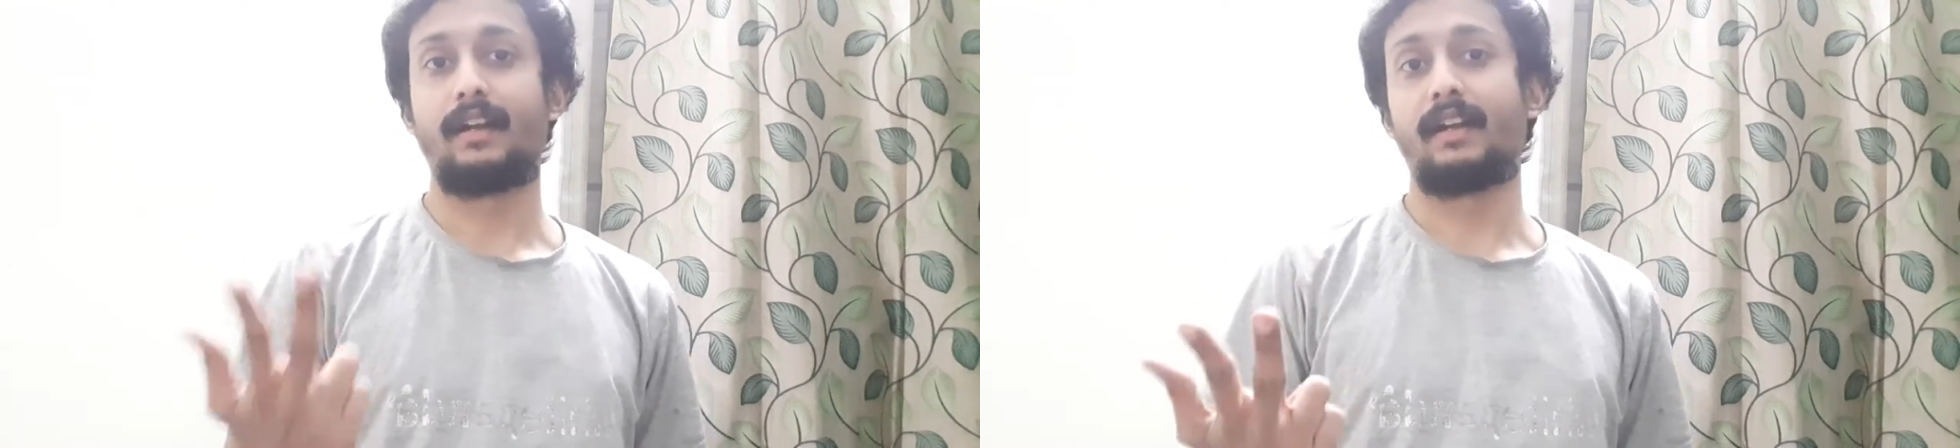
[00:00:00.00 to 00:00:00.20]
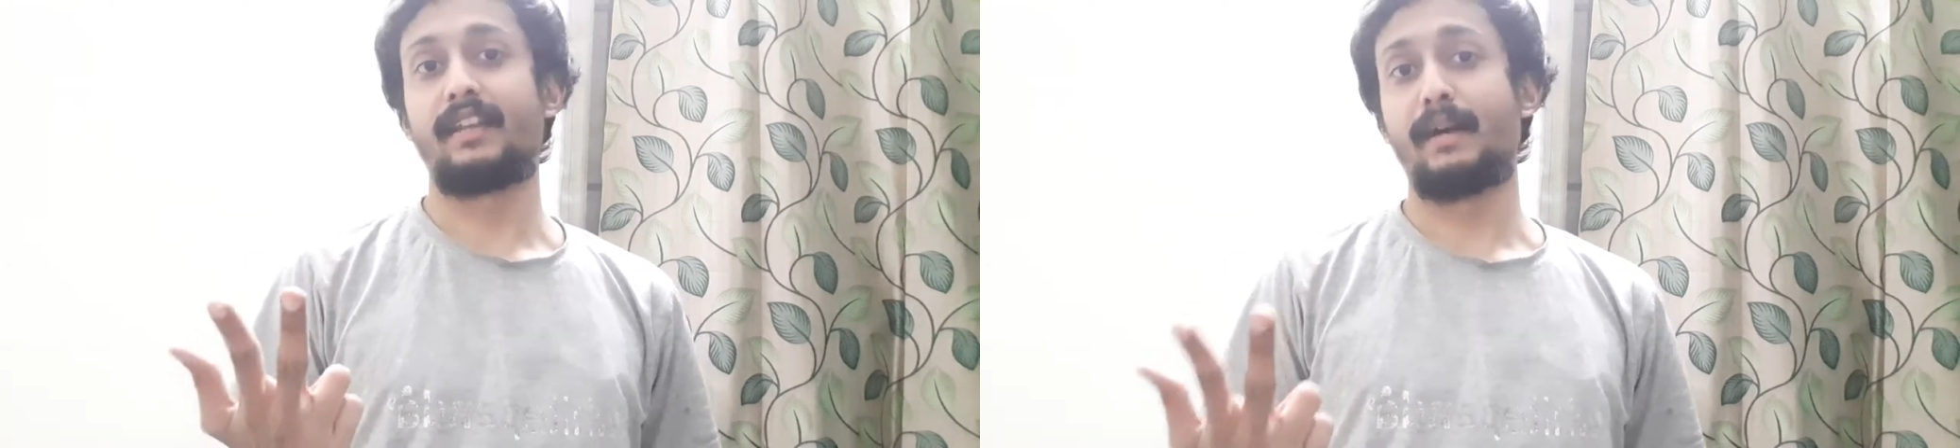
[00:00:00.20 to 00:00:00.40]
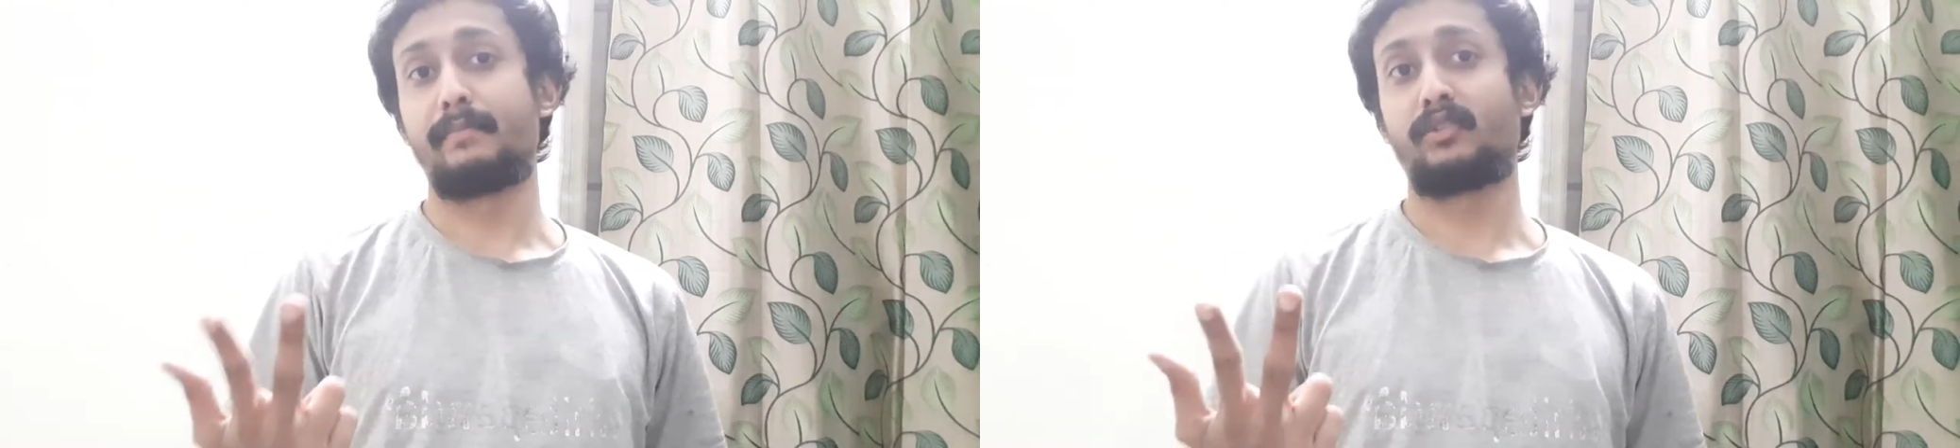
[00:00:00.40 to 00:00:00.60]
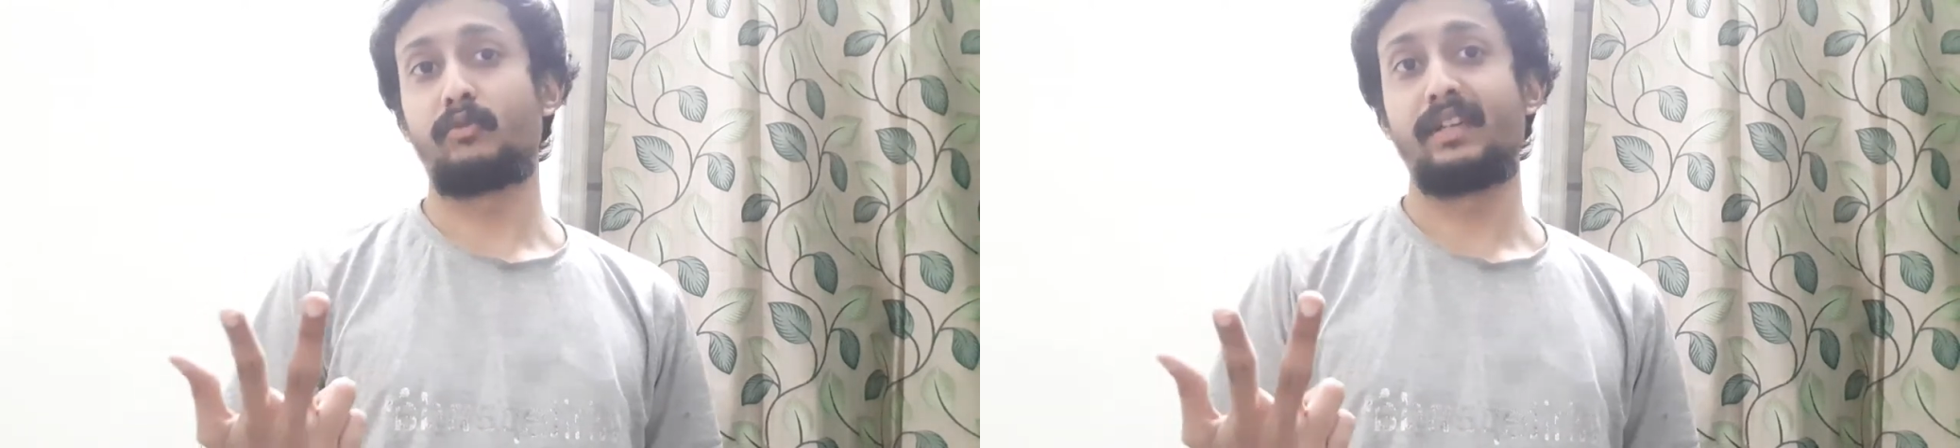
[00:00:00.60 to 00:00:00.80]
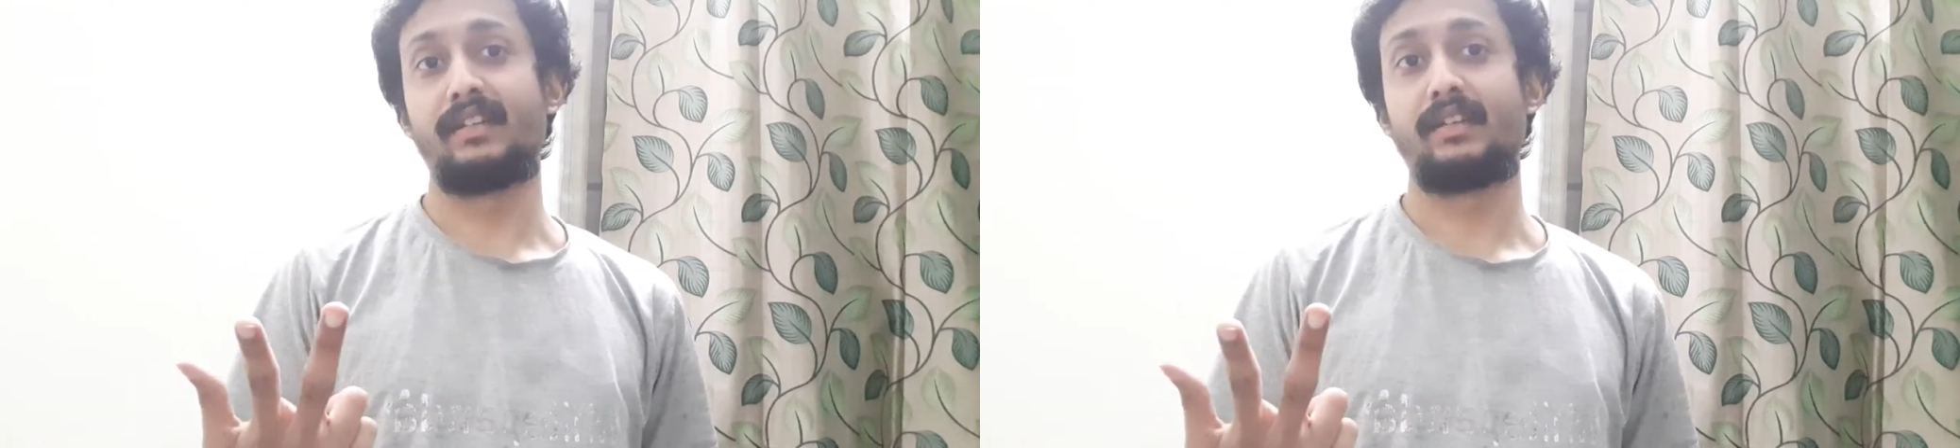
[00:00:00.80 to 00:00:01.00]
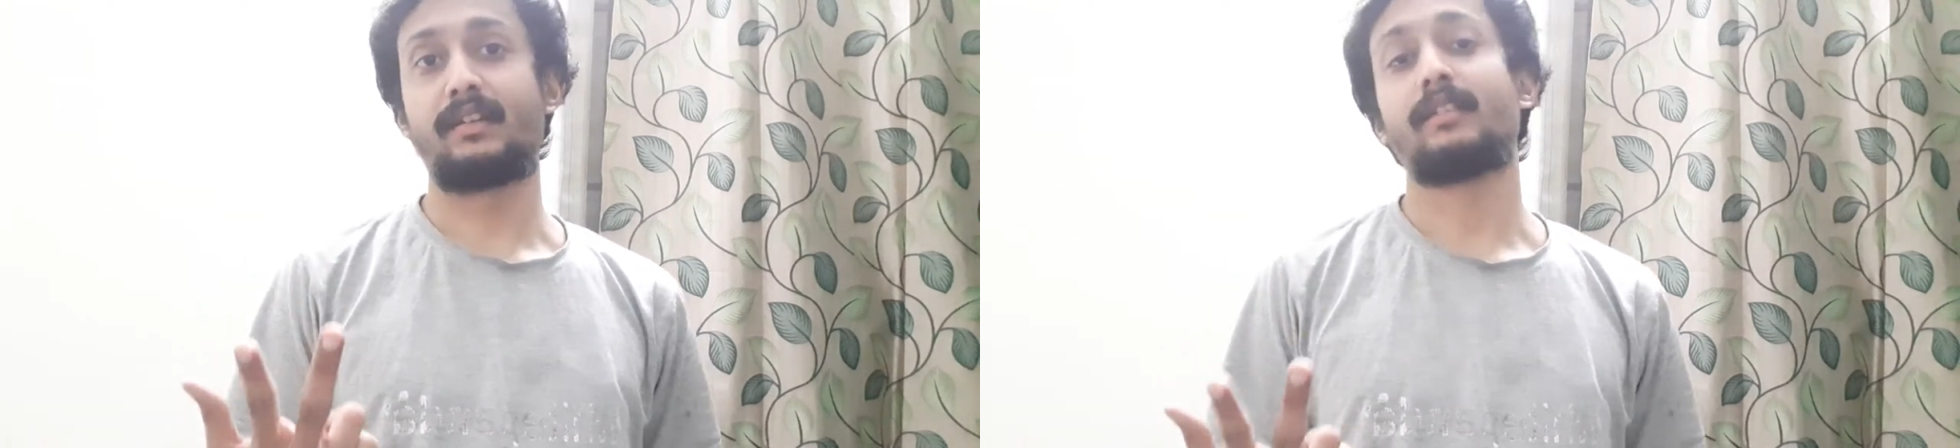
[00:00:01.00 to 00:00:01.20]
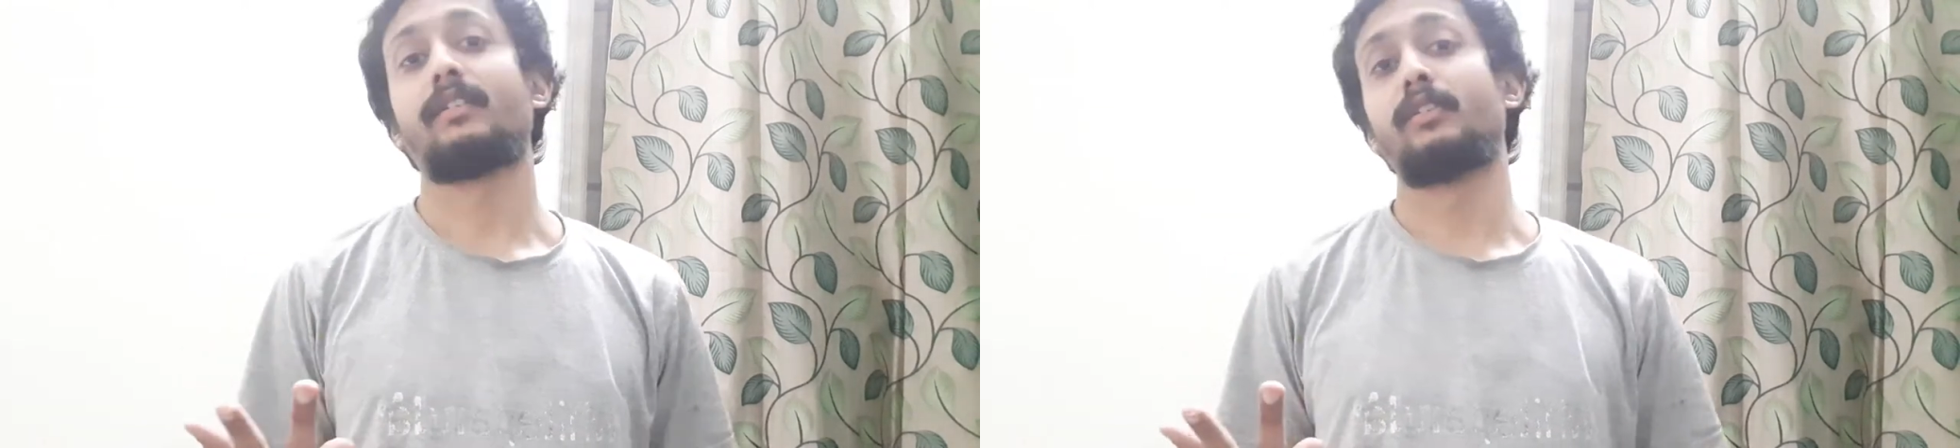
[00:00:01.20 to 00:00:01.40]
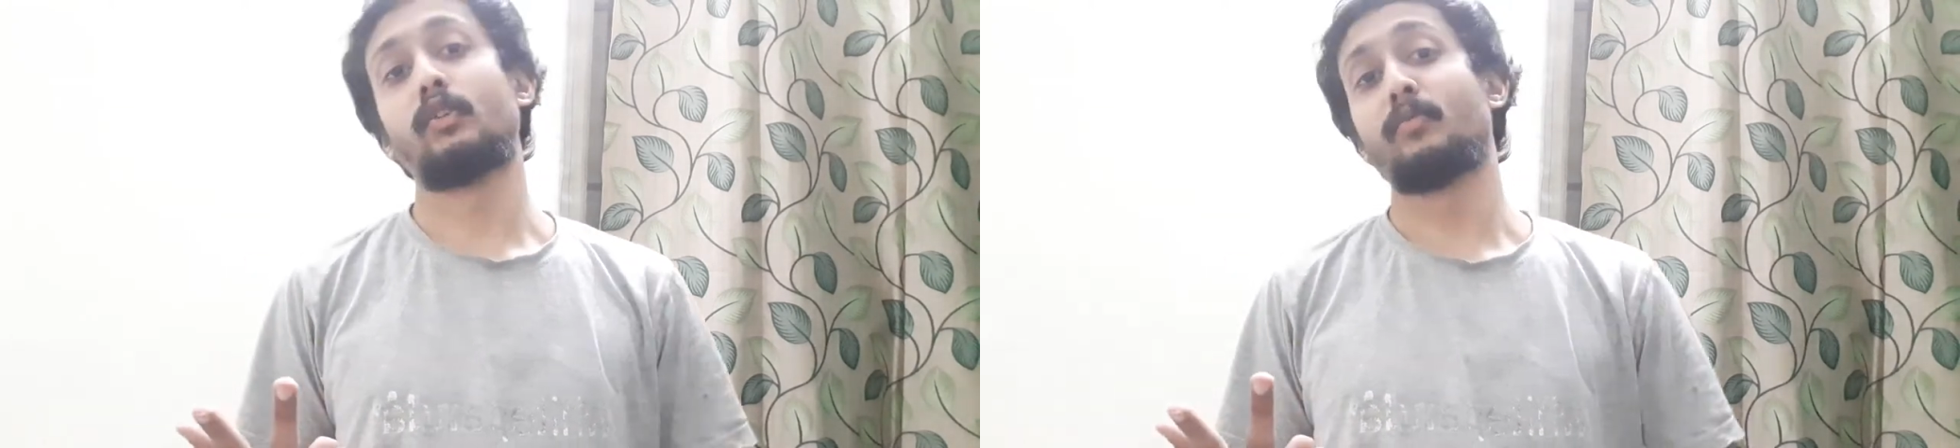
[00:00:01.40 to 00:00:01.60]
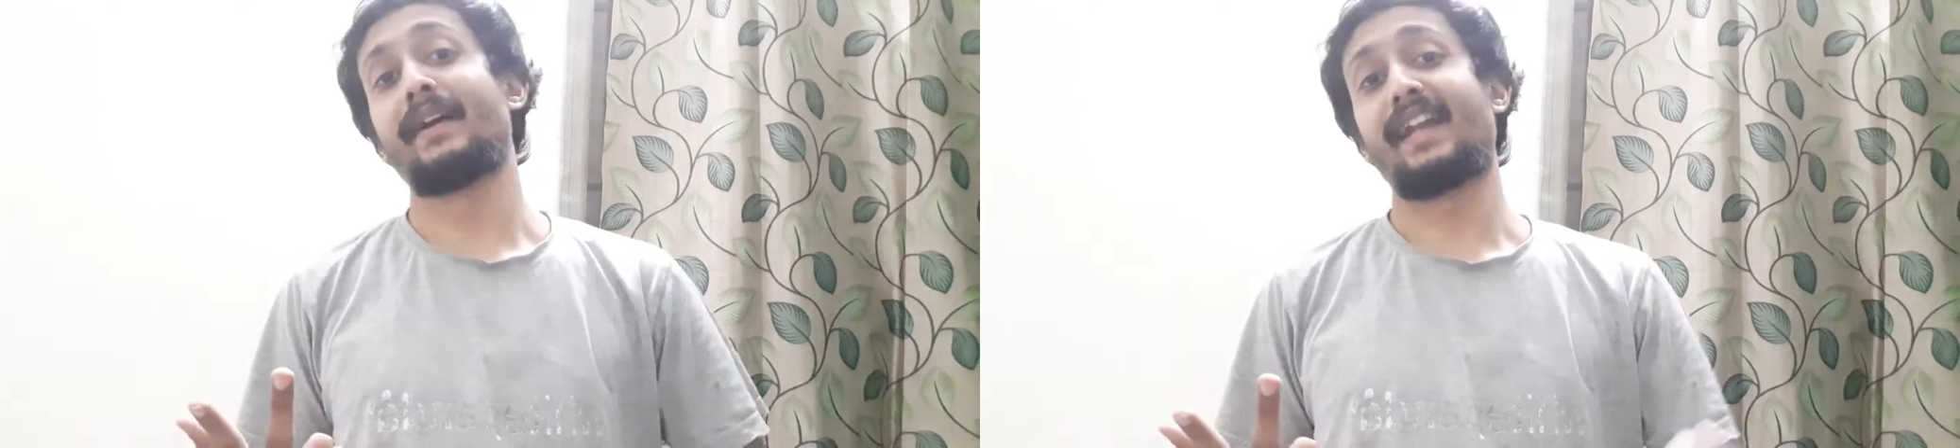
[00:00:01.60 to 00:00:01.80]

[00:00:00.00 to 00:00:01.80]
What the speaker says: And number three, you might